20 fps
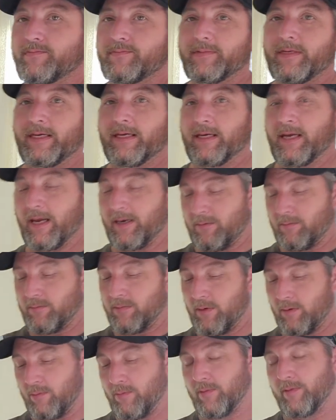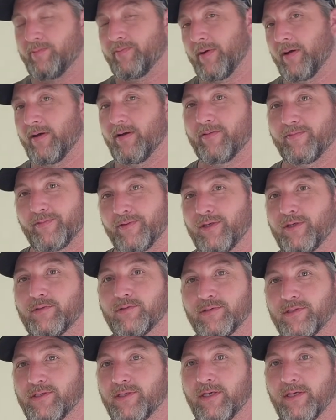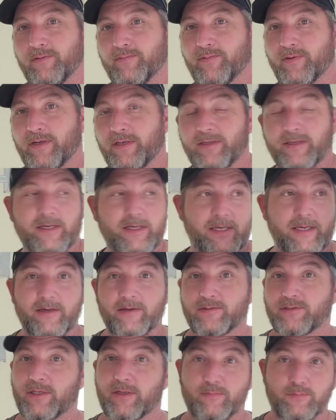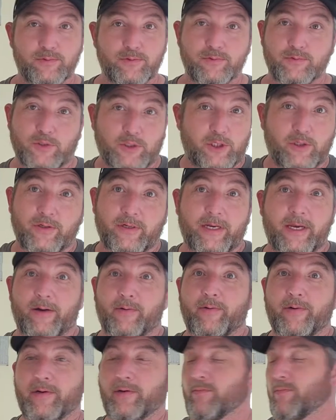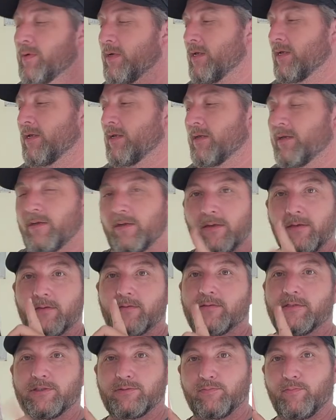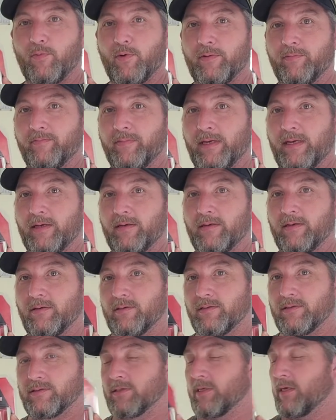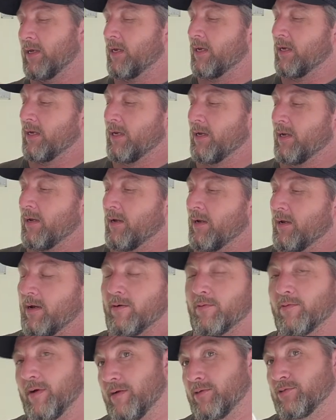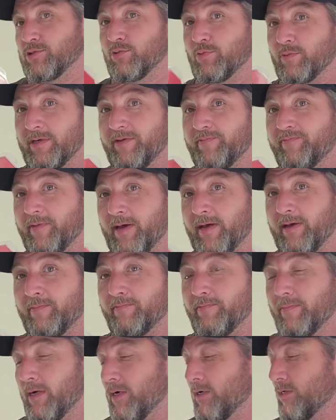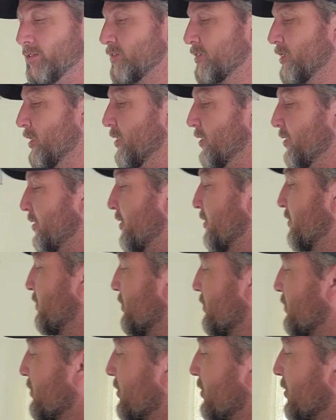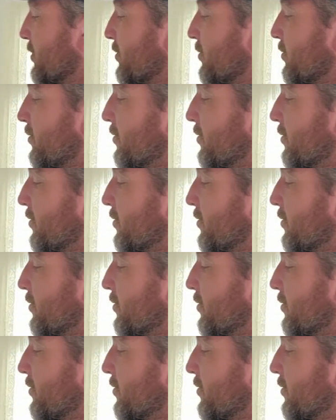and I don't know if I'll ever use it again for anything else. I'm surely I will, but this one bit is around $25. This is a